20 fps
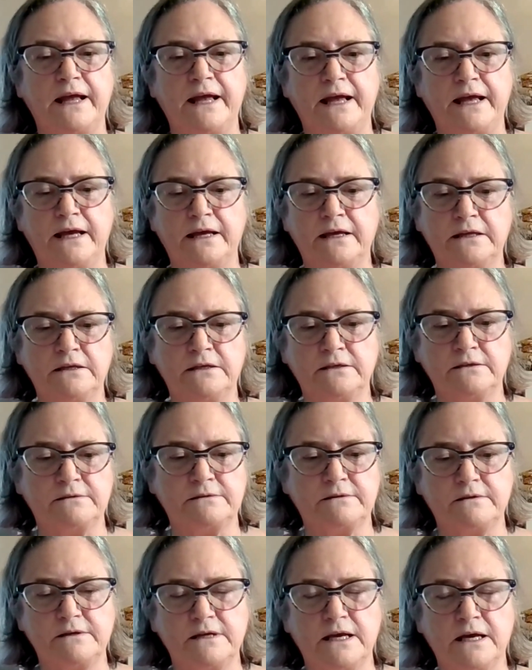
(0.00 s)

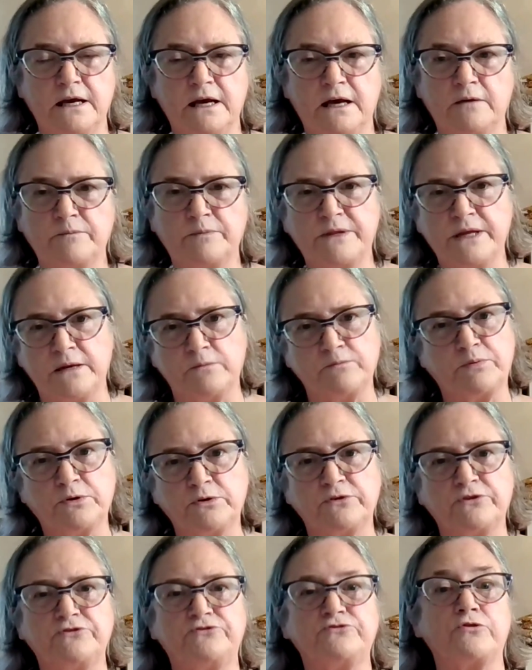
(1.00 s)
and then
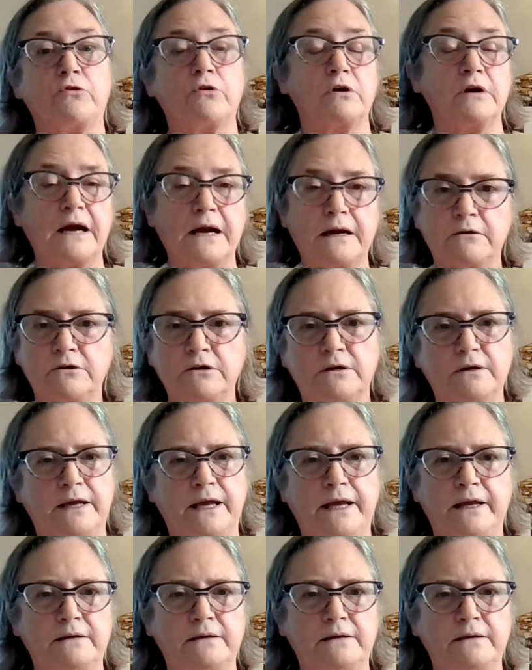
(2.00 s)
pull the drawer out